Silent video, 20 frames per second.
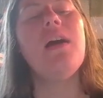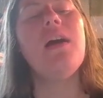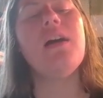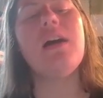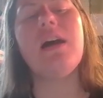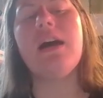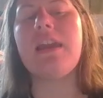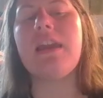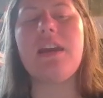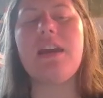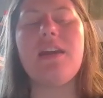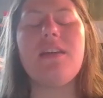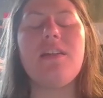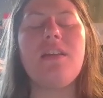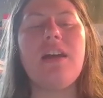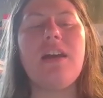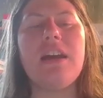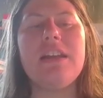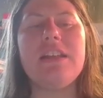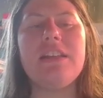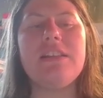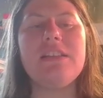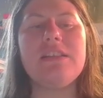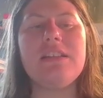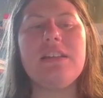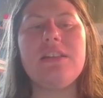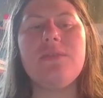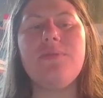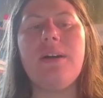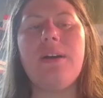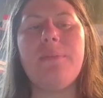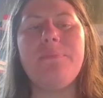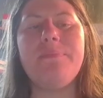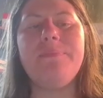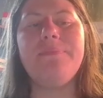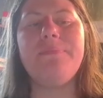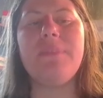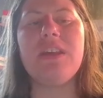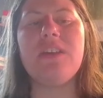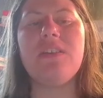Again, I did the C swap
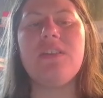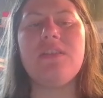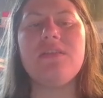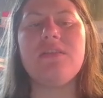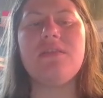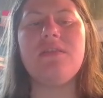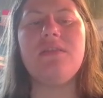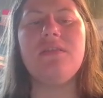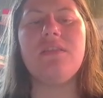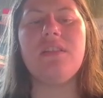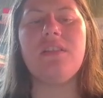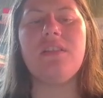because